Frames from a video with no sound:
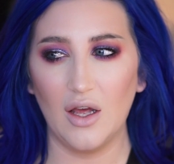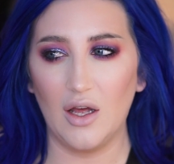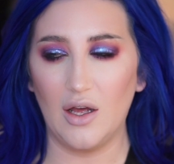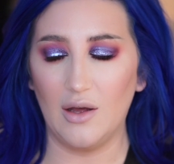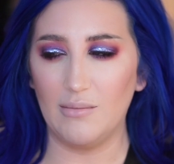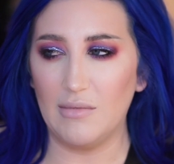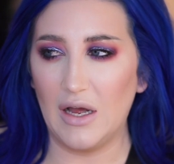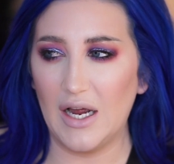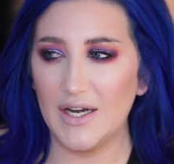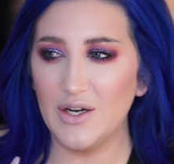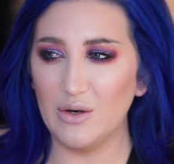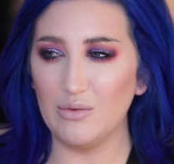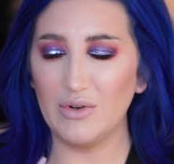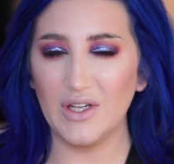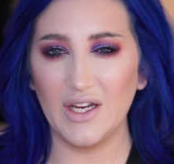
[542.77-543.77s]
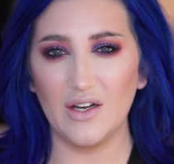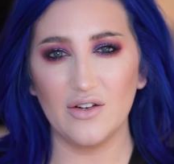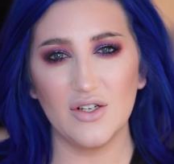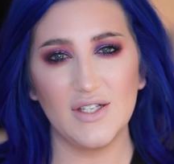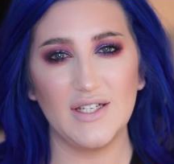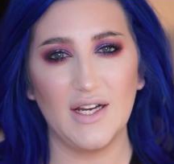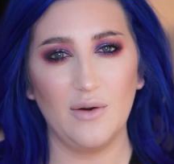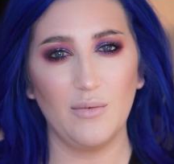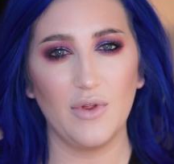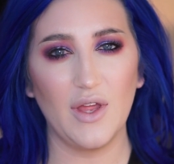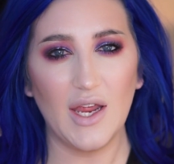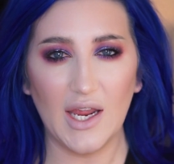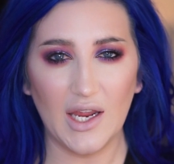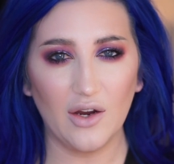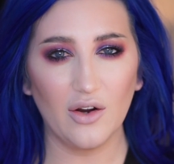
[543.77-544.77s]
Um, I don't really understand where
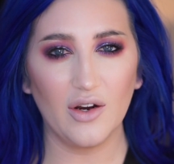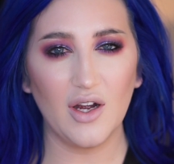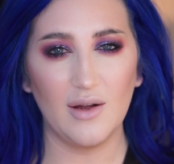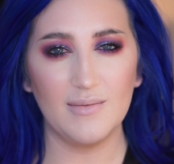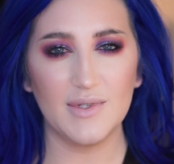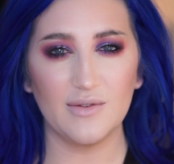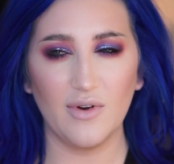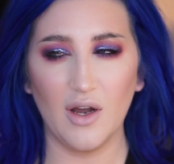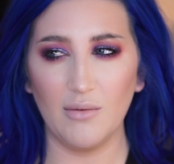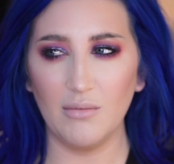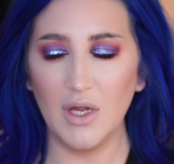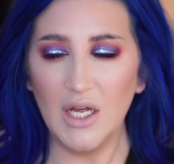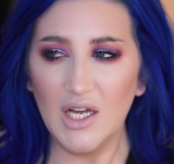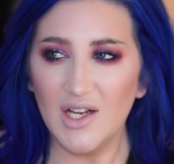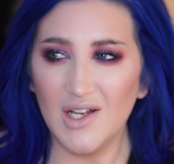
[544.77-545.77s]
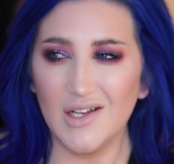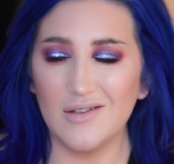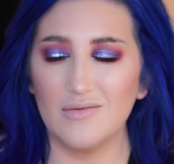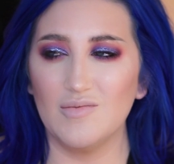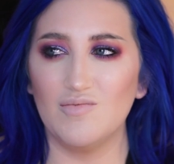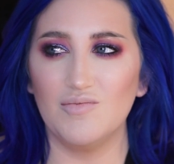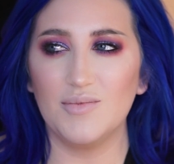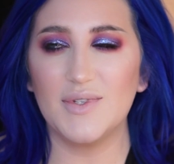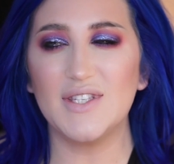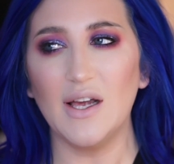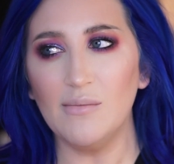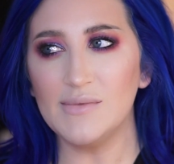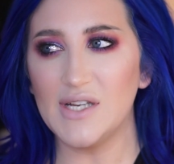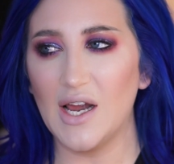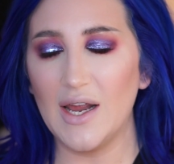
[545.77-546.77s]
the anger comes from.
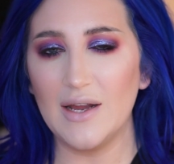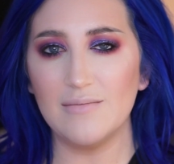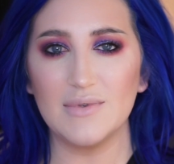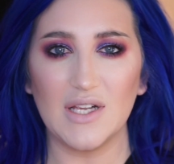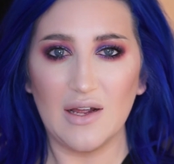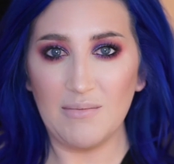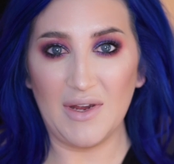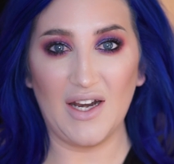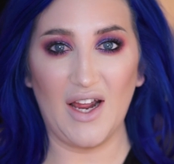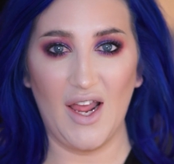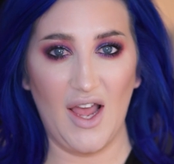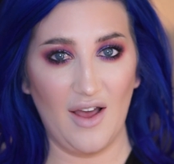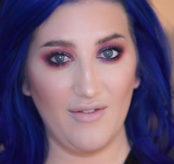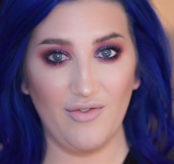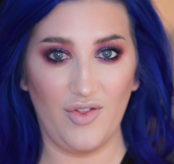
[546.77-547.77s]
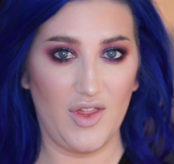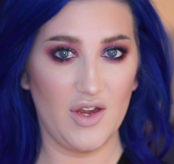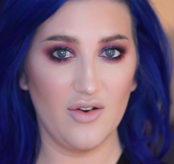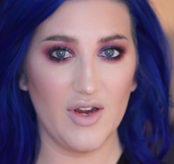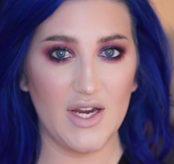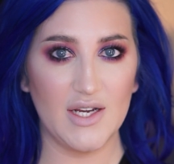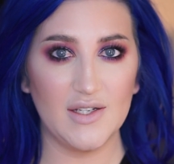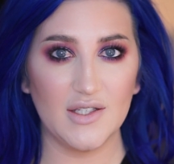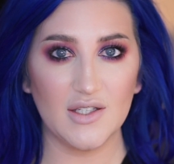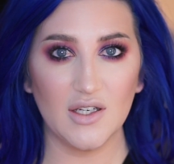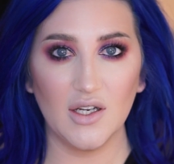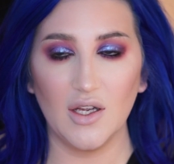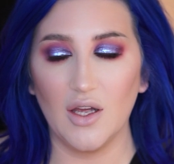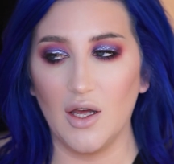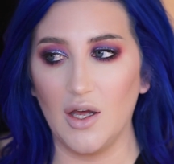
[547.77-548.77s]
Sometimes, I mean, I have theories.
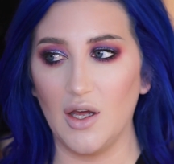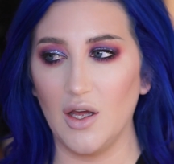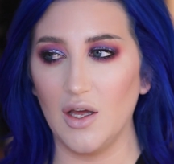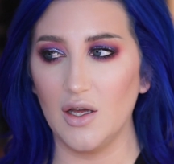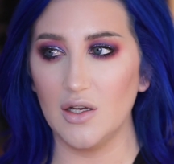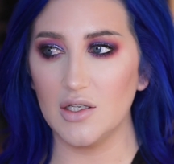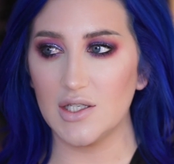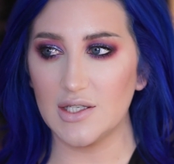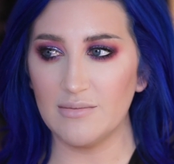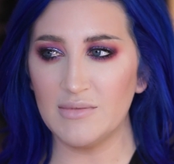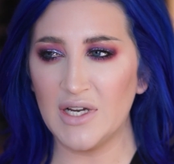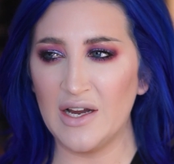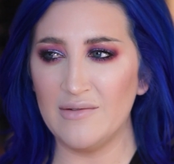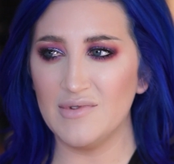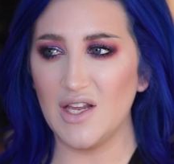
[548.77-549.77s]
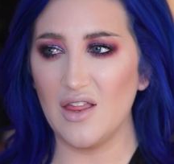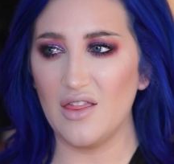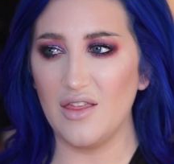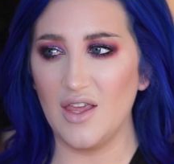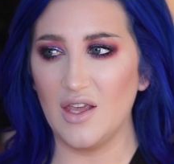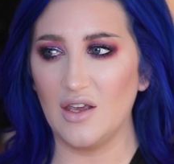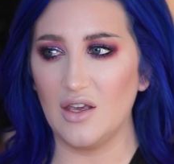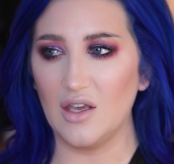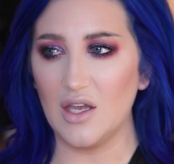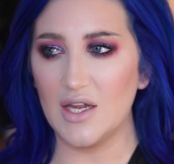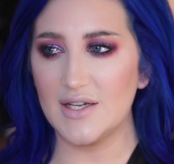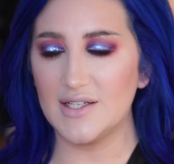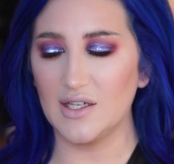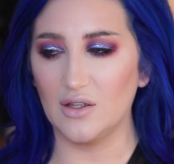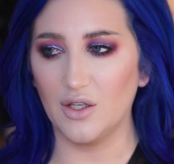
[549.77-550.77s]
Uh, sometimes I think
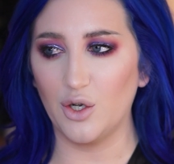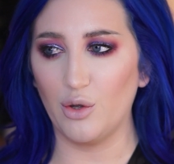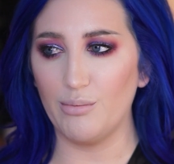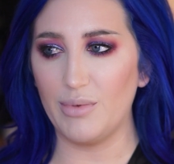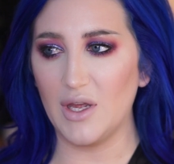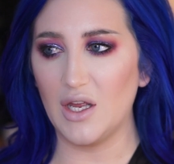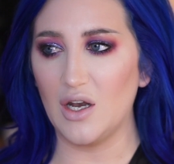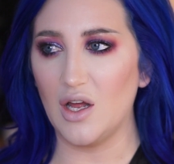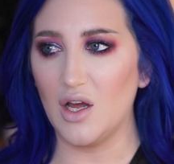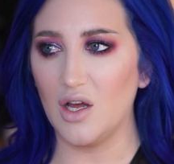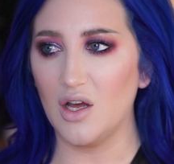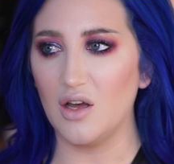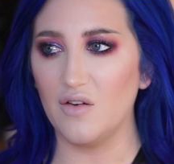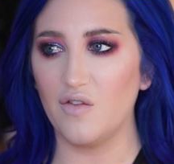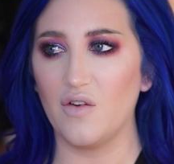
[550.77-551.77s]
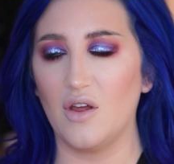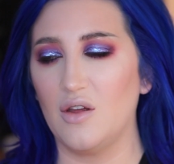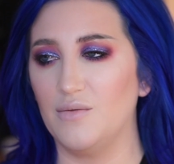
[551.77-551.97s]
it's a little bit of